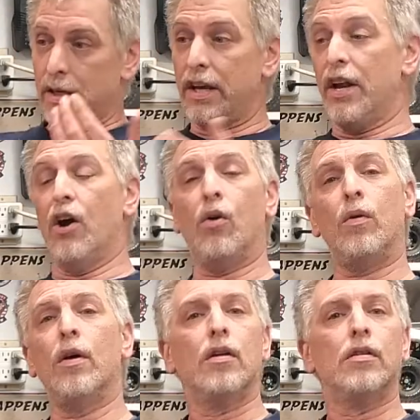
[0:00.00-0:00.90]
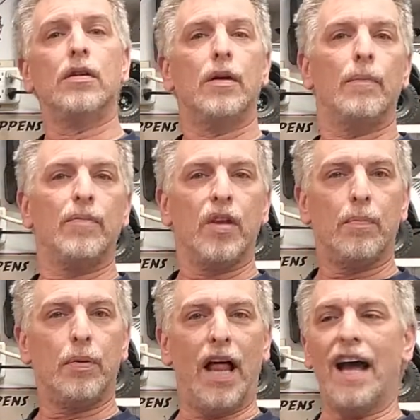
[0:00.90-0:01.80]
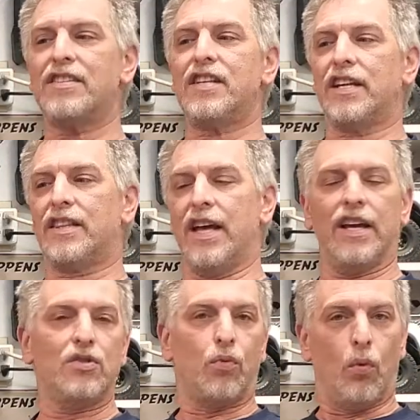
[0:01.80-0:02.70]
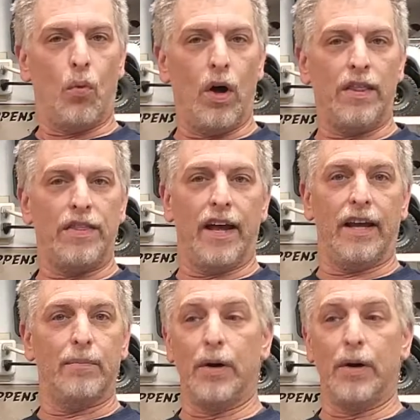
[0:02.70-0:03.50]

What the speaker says: you know, plastic things were one thing,